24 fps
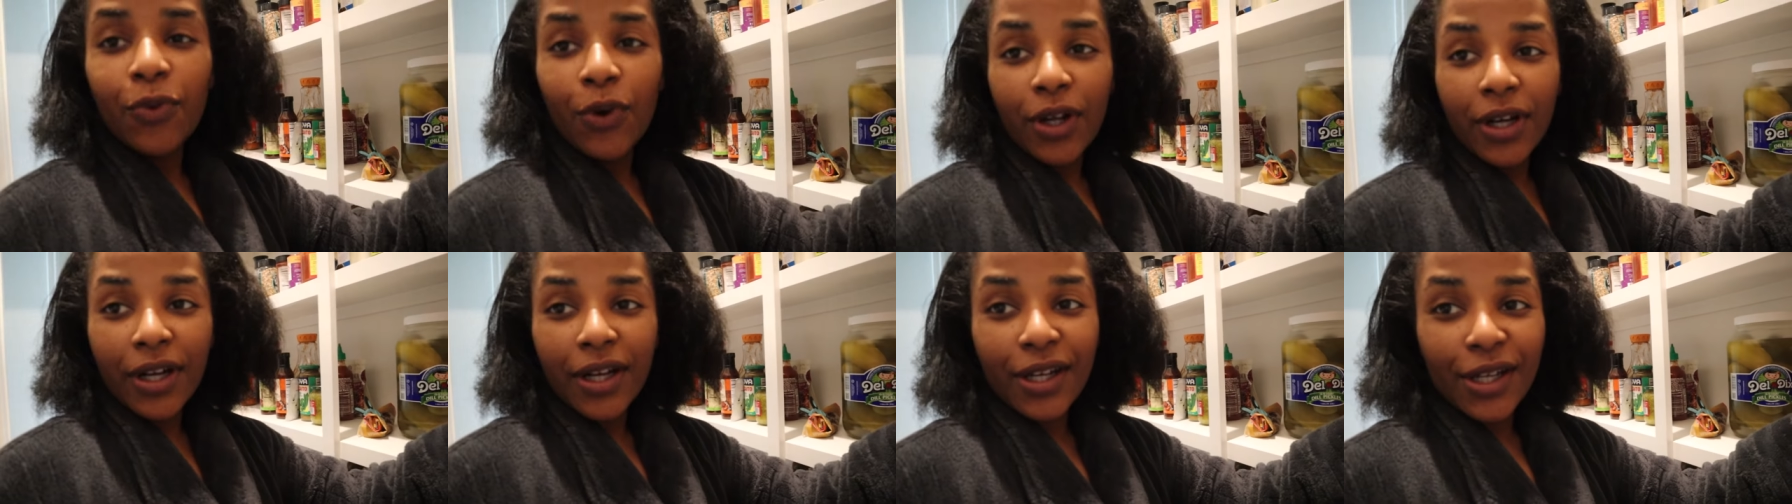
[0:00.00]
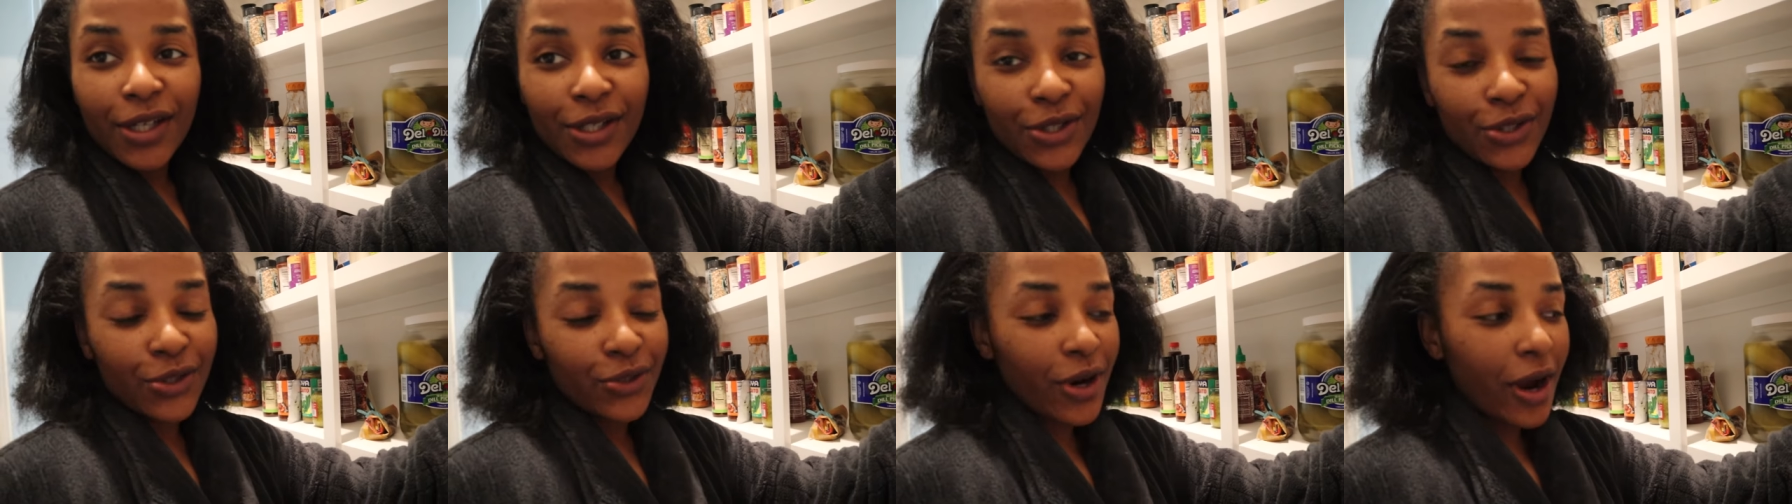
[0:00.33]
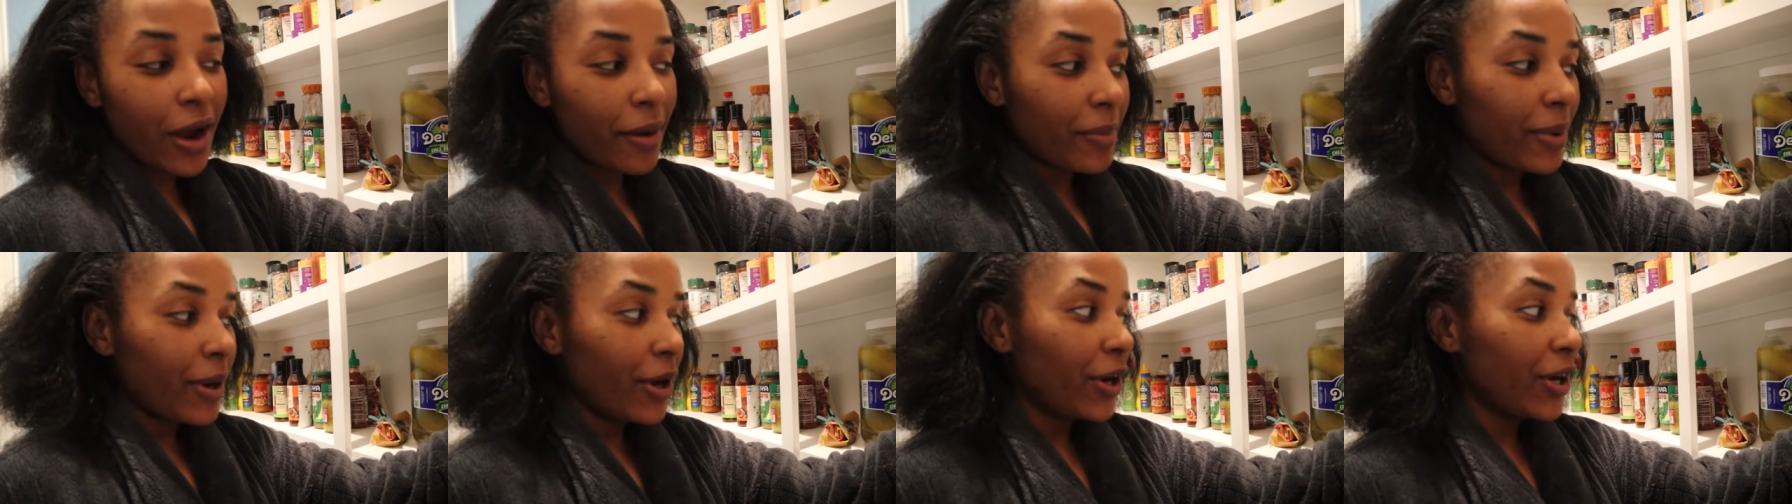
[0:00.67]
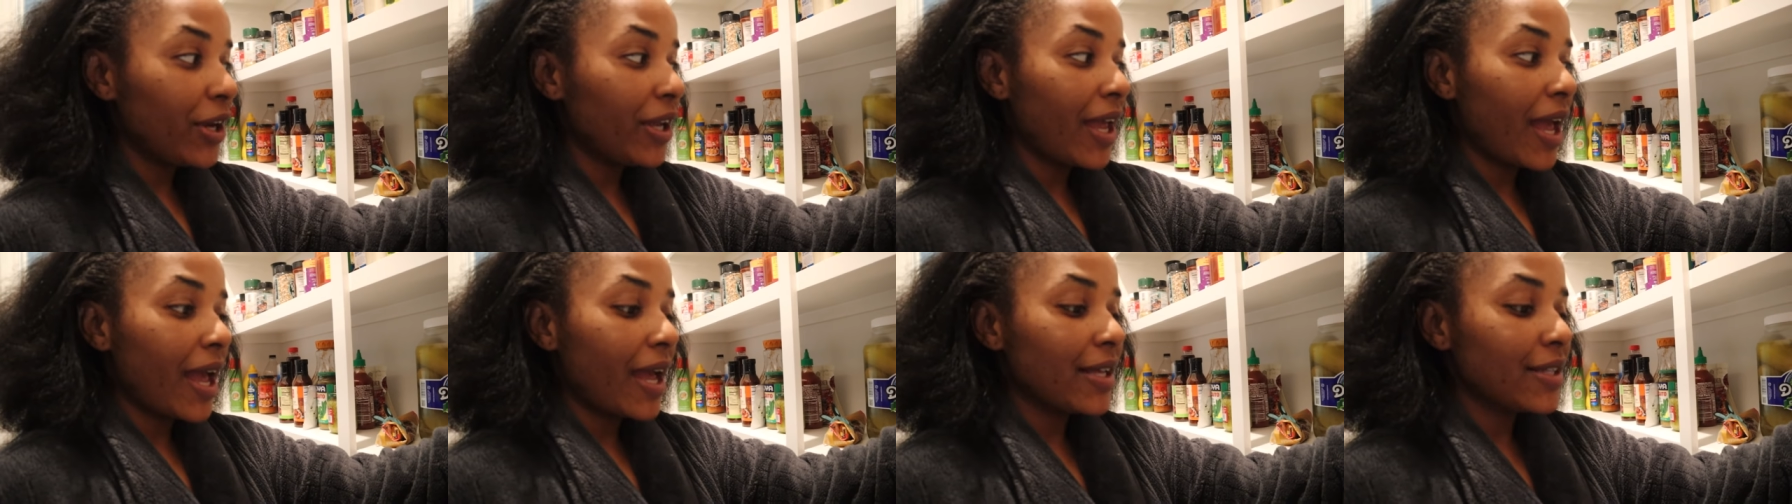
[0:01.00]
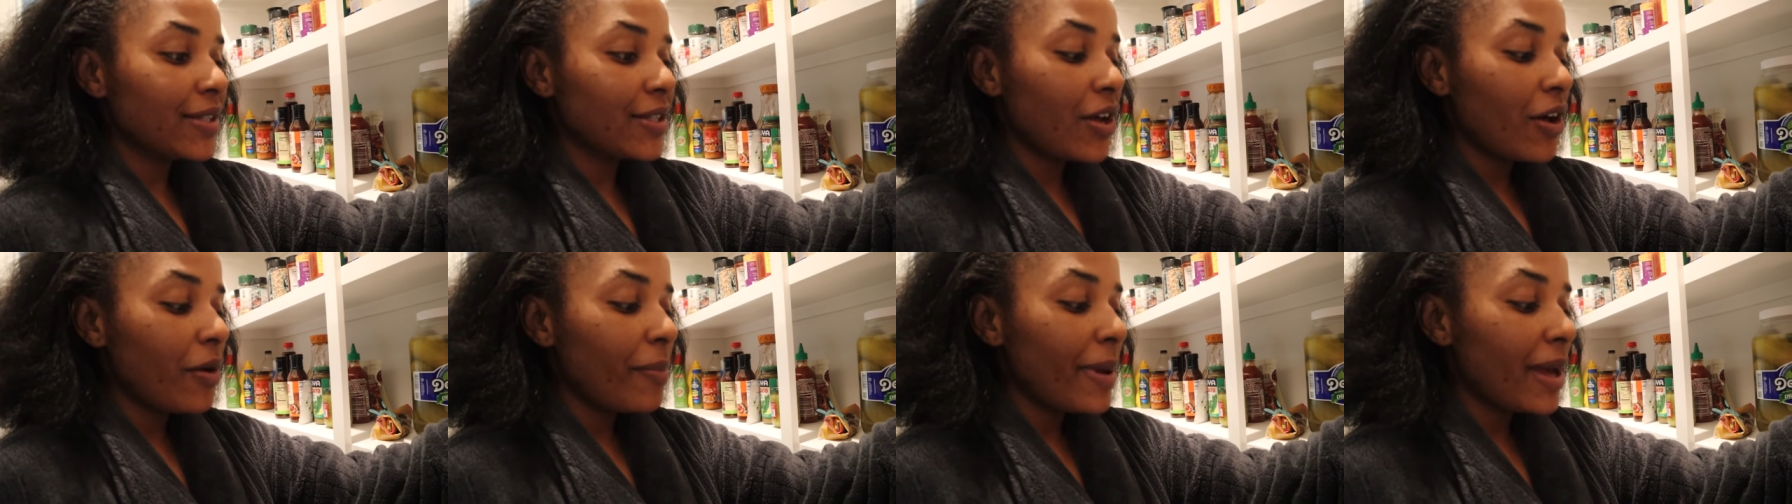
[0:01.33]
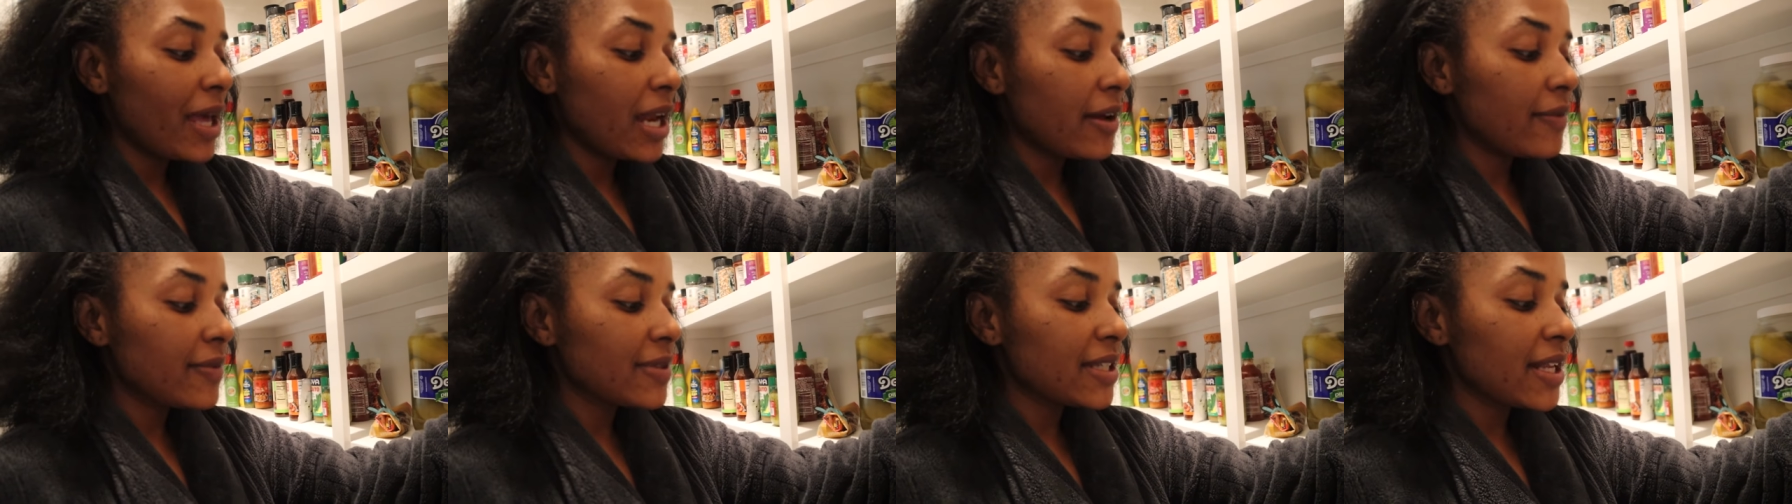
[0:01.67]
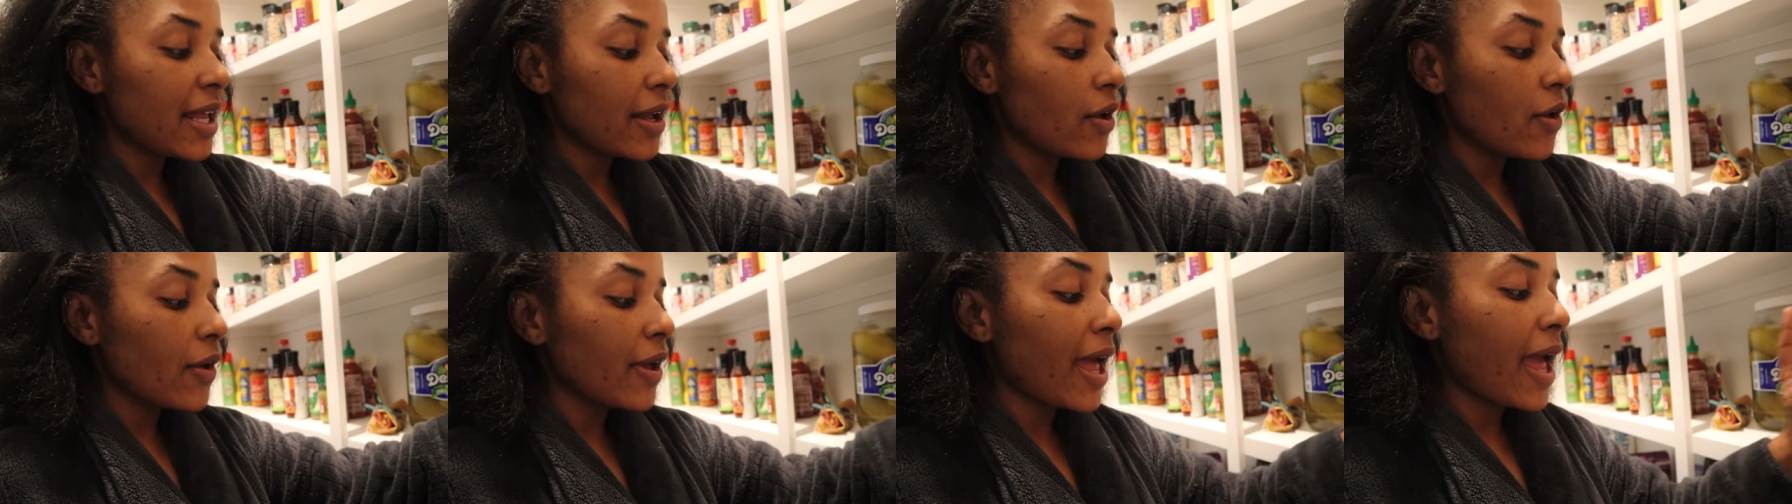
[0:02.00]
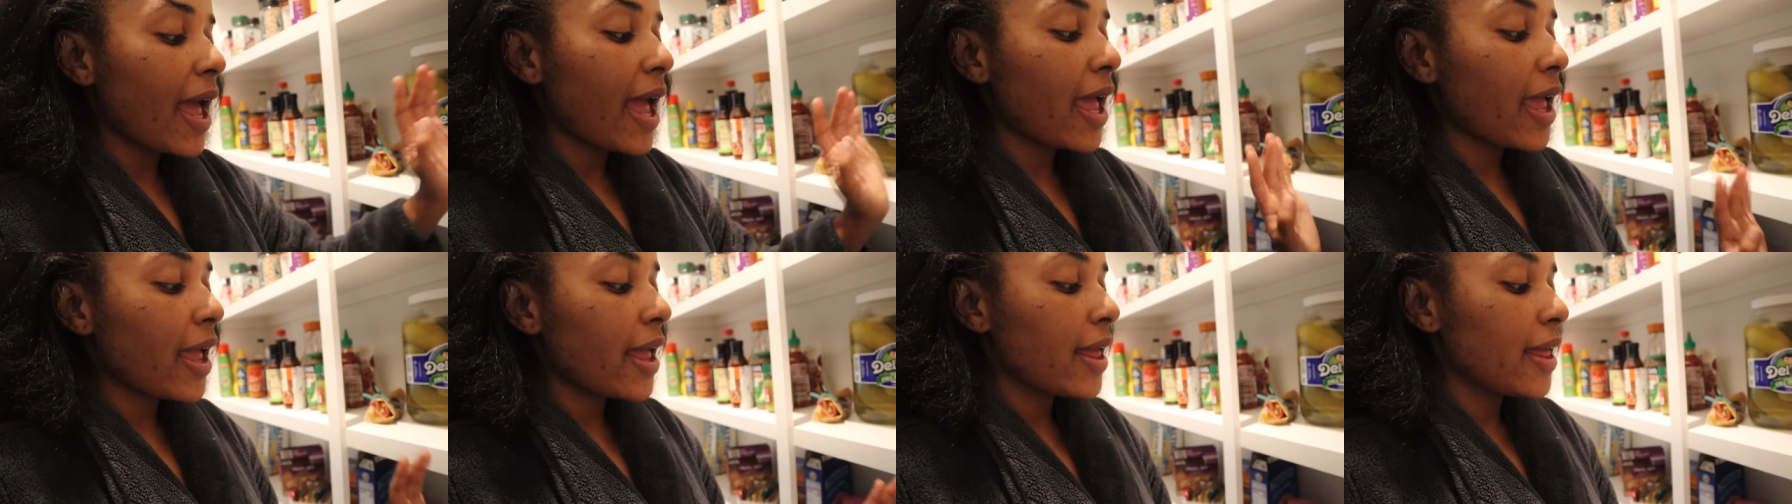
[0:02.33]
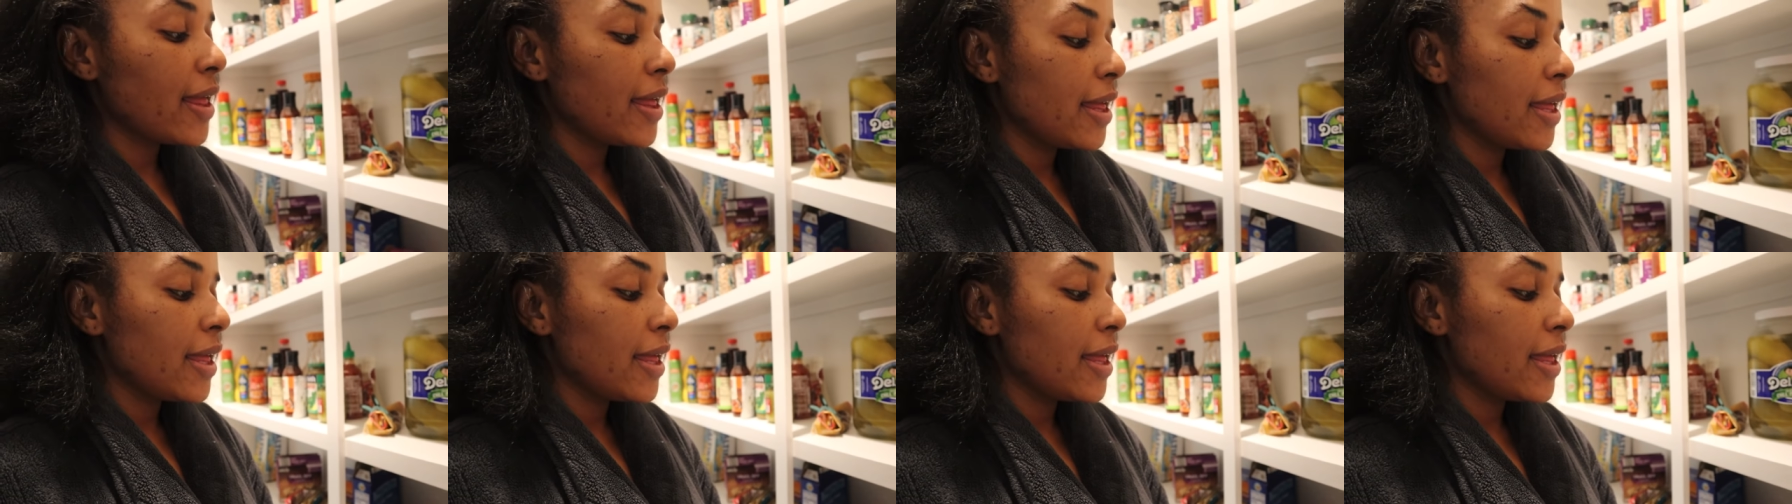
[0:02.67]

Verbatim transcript: wanting this strawberry cake so bad, I was like, okay,